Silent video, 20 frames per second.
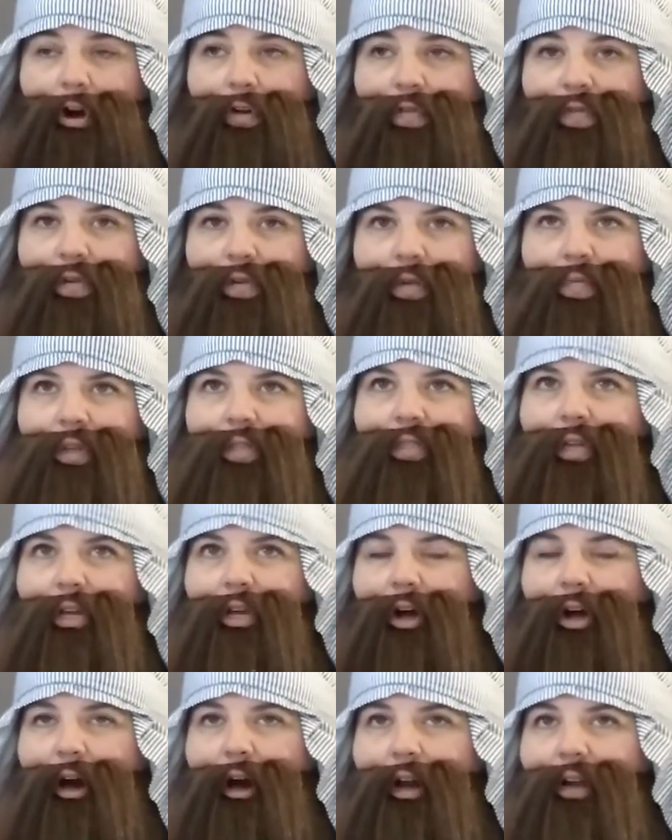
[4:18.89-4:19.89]
Jehovah
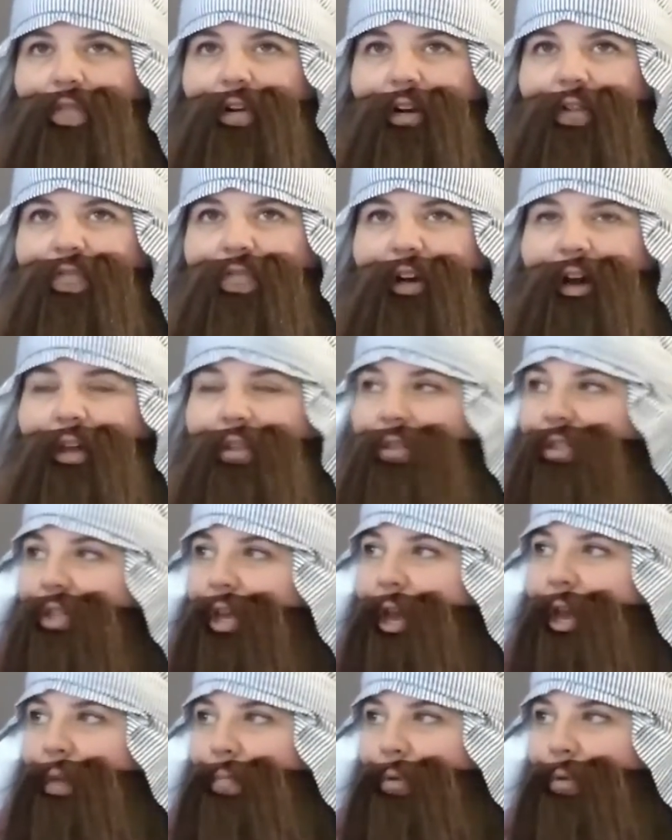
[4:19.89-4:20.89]
was the God of our
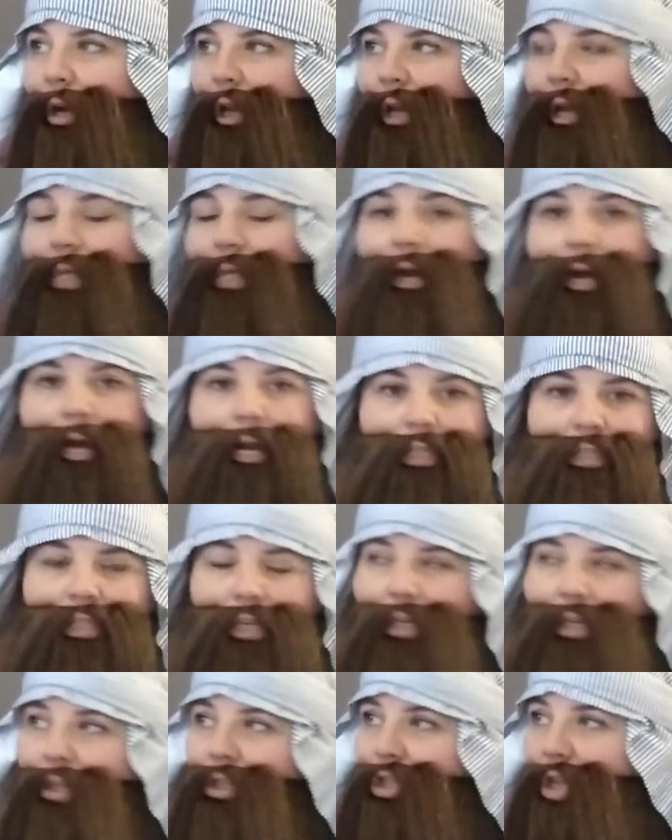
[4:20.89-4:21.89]
fathers, Abraham,
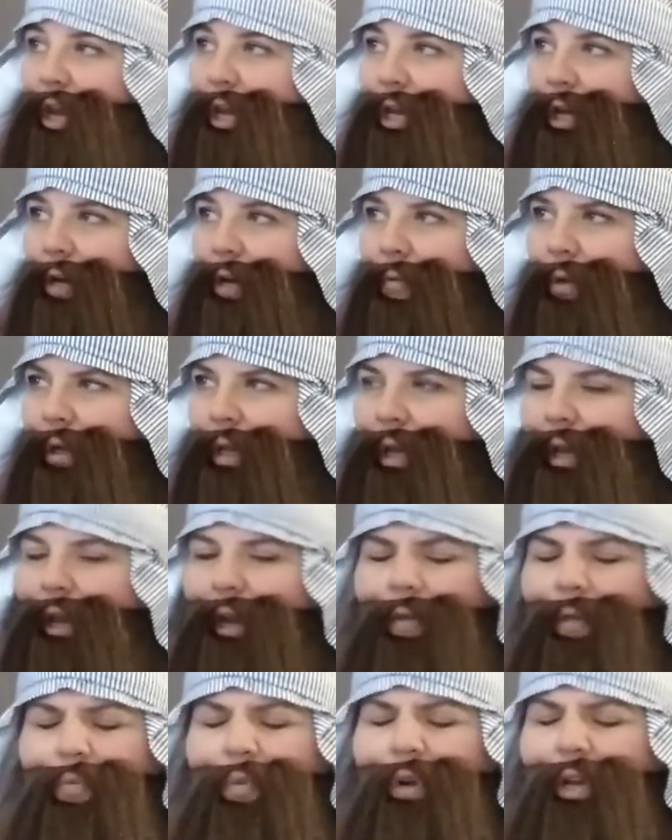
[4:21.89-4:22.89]
Isaac, and
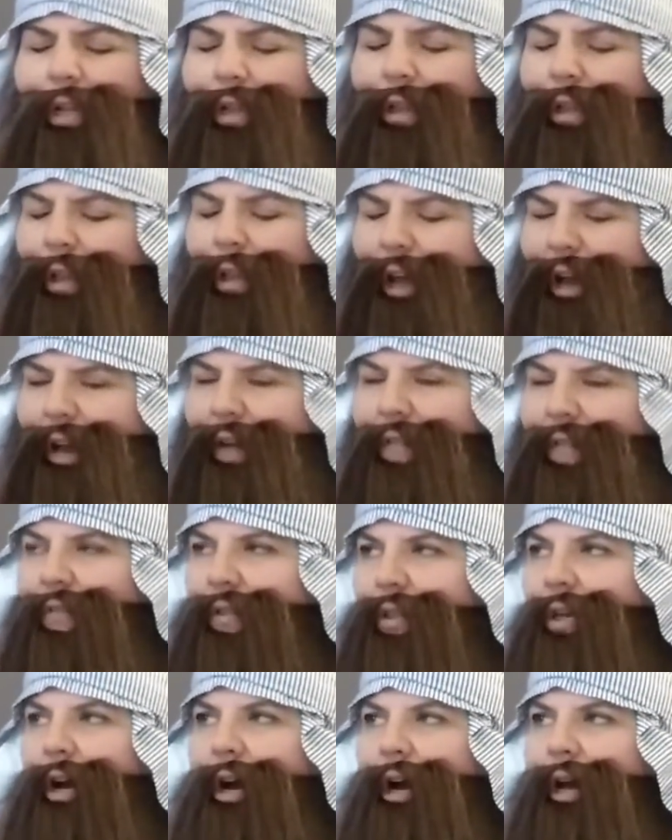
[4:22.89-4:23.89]
Jacob. We
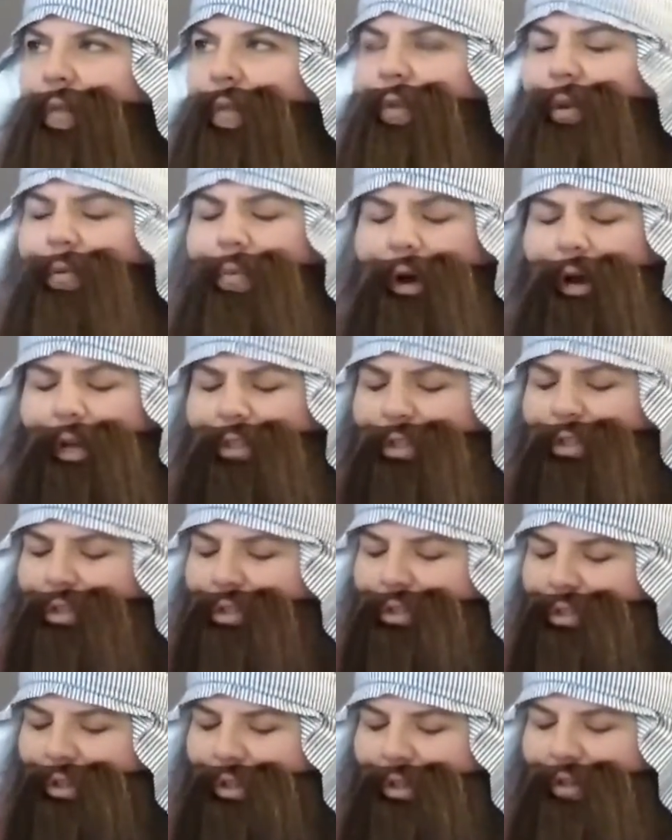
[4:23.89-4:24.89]
love God. We
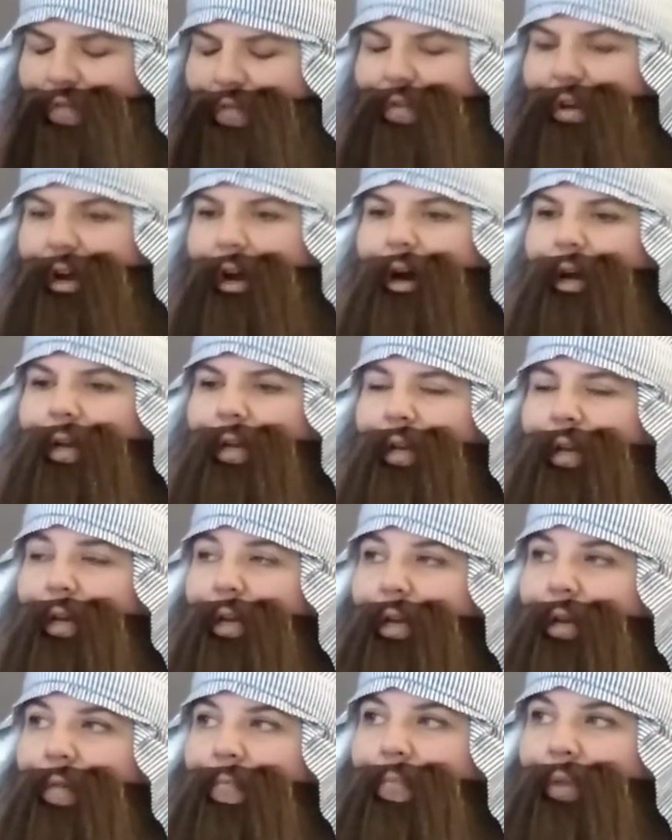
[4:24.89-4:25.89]
want to serve
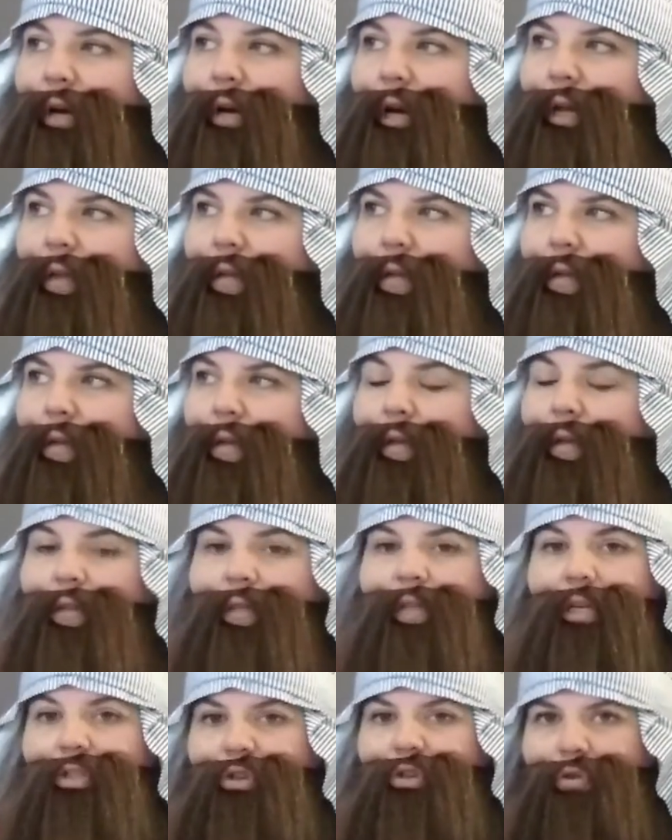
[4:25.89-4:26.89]
God. But
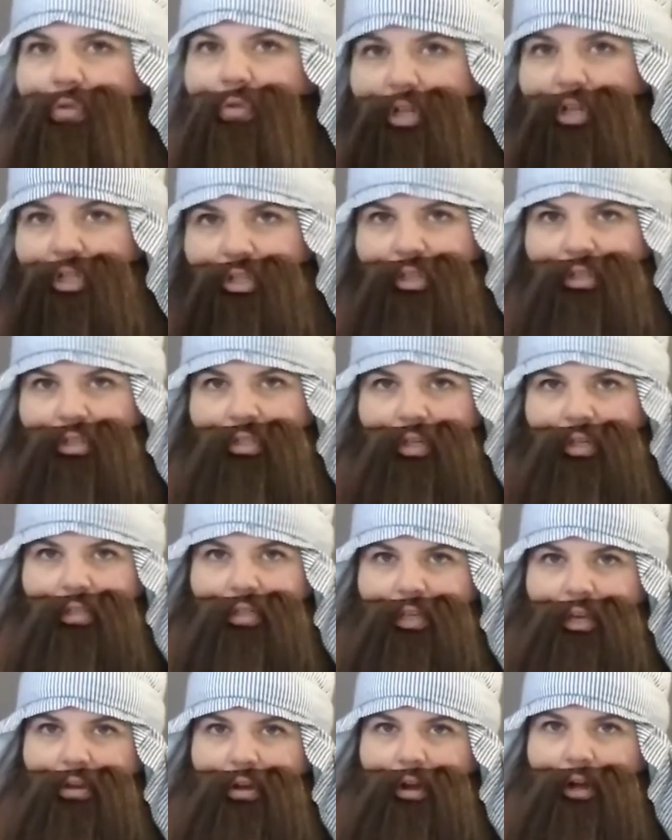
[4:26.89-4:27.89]
these
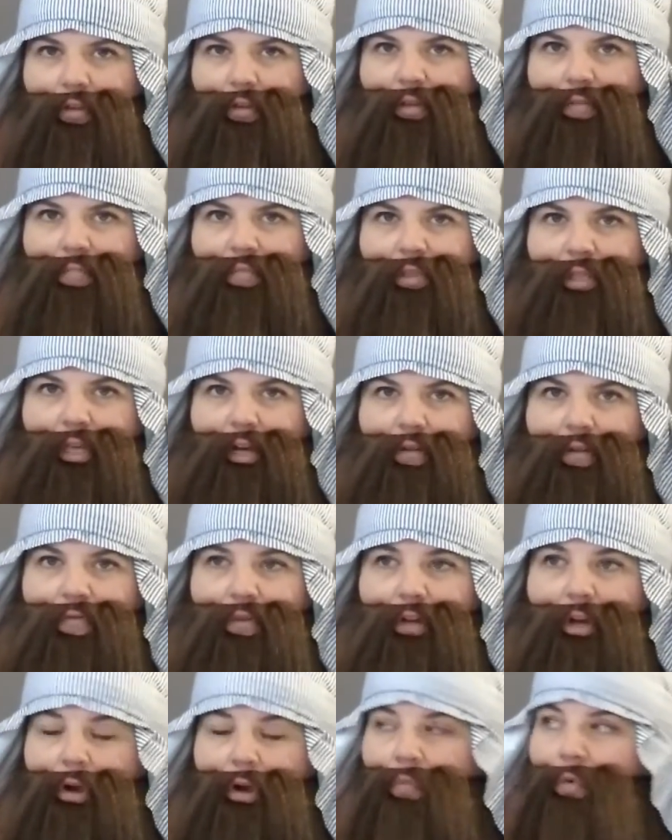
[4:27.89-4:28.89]
Christians, as they called
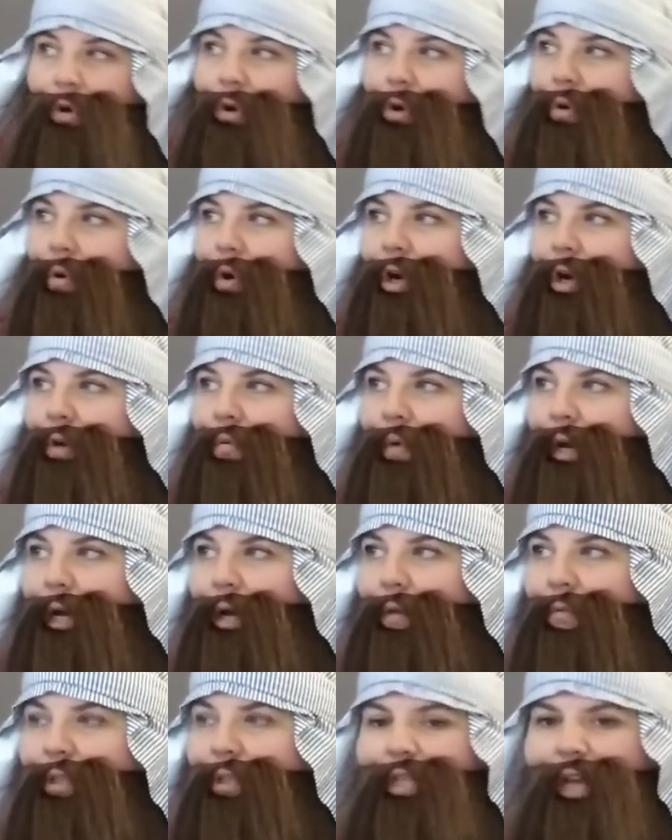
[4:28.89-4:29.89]
themselves, were
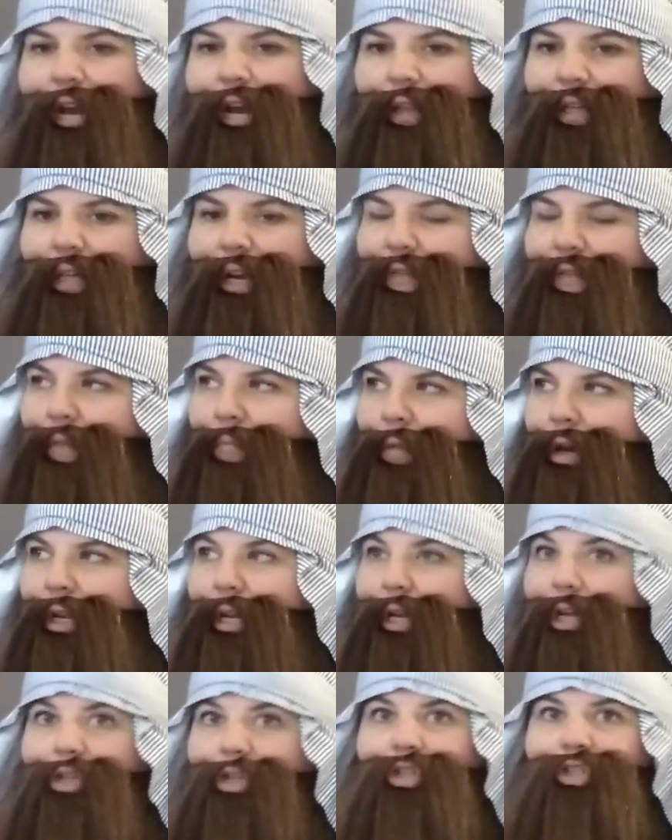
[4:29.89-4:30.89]
going around telling
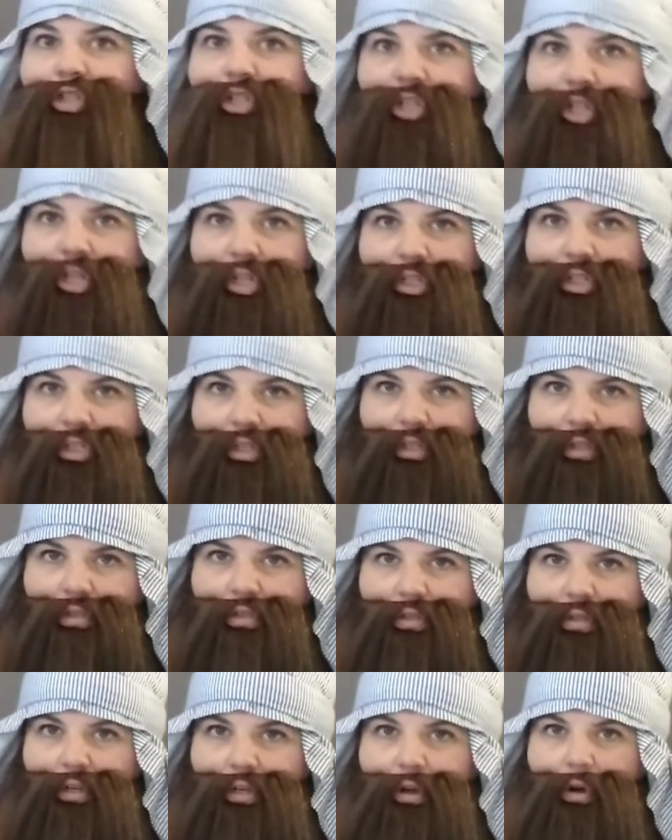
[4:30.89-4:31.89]
everybody
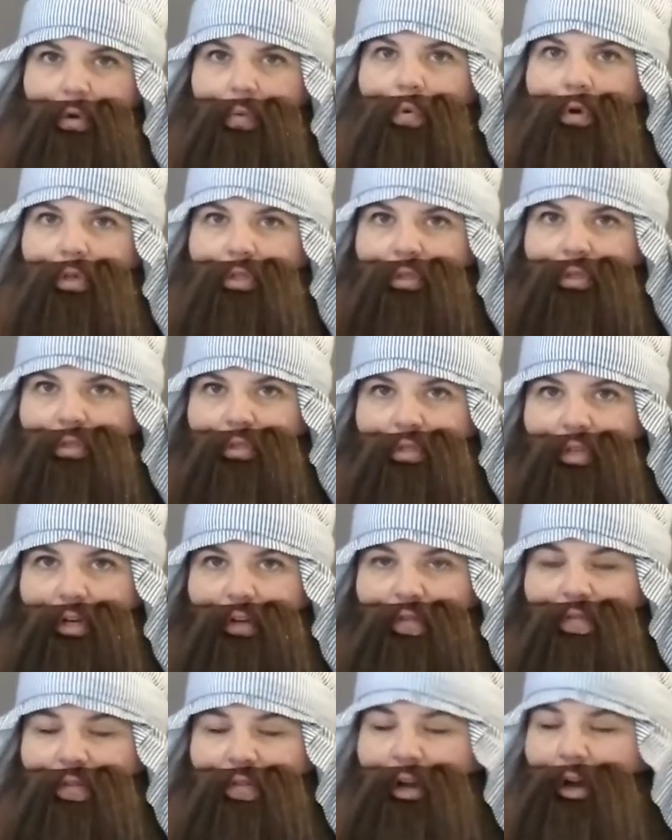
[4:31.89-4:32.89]
Jesus was
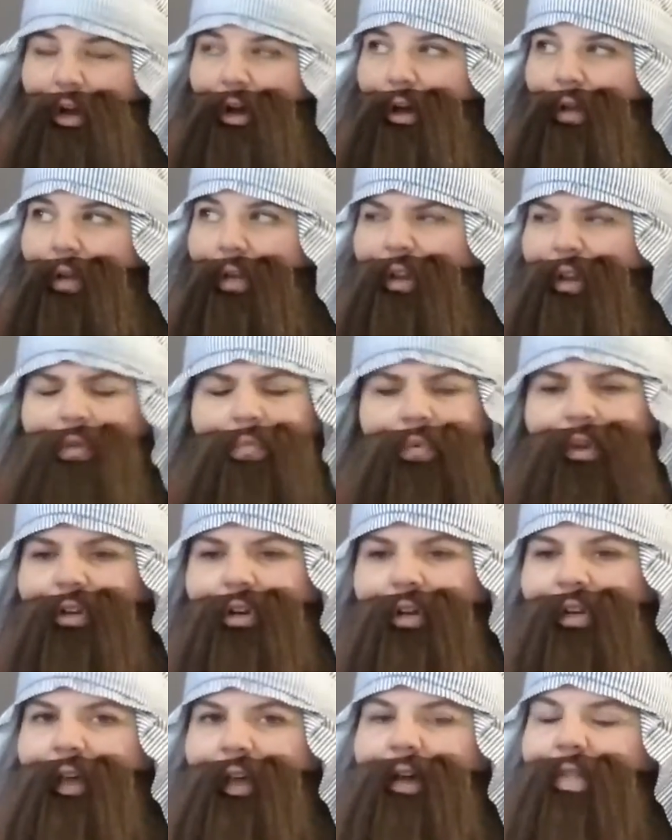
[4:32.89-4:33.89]
the Son of God.
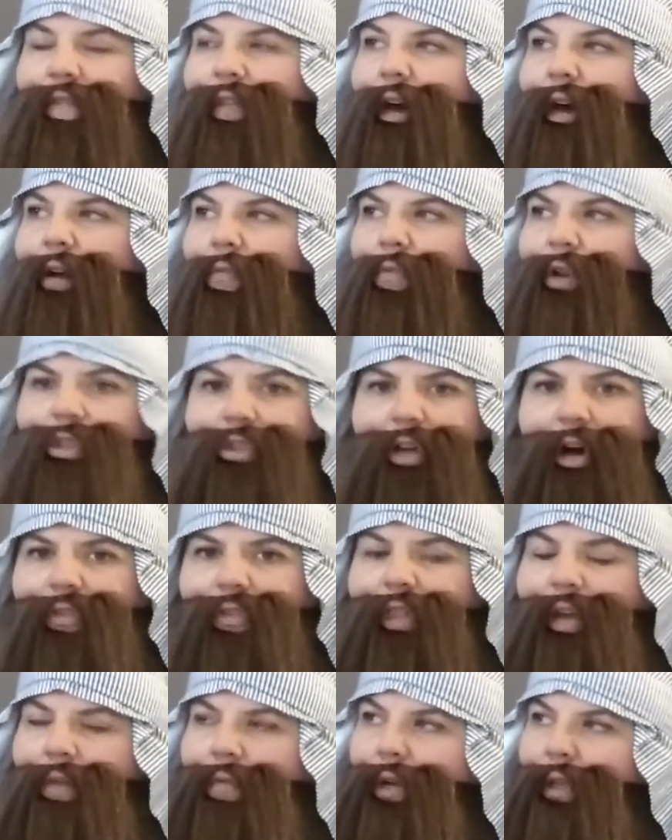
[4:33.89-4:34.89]
We couldn't have that.
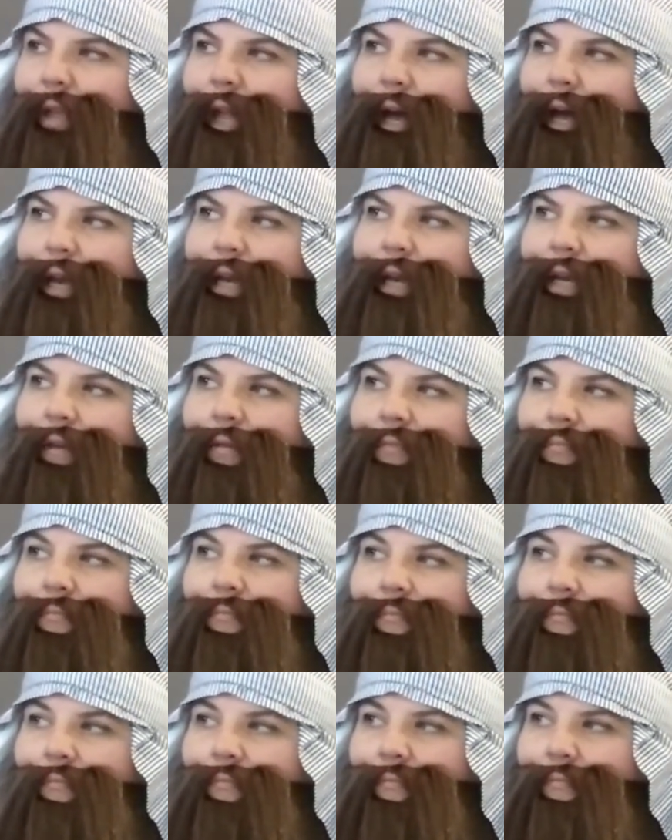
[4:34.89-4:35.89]
We thought they were
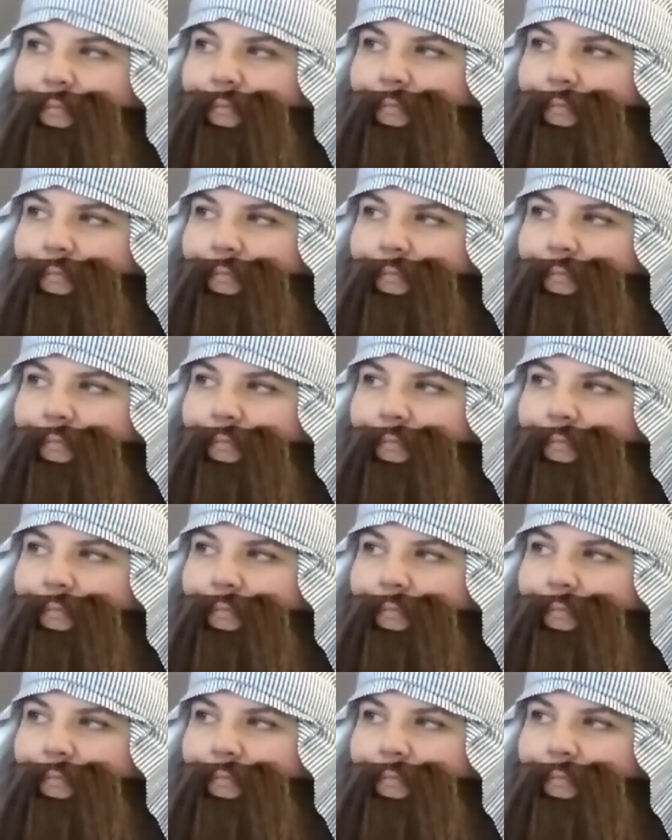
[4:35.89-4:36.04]
lying.